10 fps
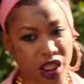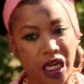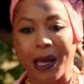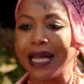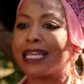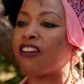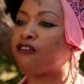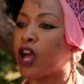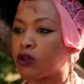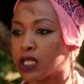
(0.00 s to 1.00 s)
team, they
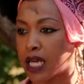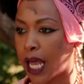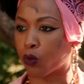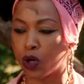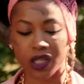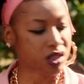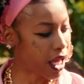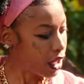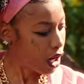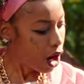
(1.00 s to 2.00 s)
failed to gank real estate